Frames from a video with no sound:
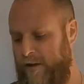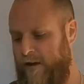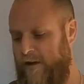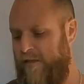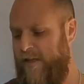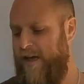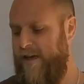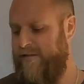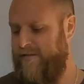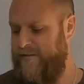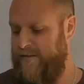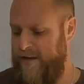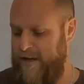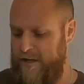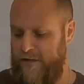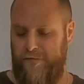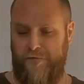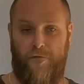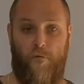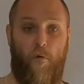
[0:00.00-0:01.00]
This
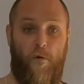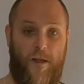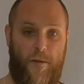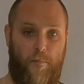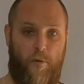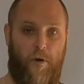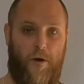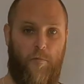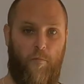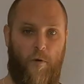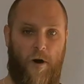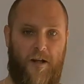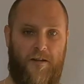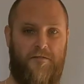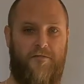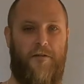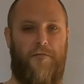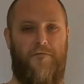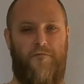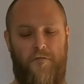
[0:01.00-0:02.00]
is 40.1,
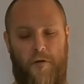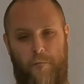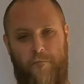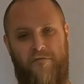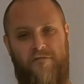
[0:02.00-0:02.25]
so I've dropped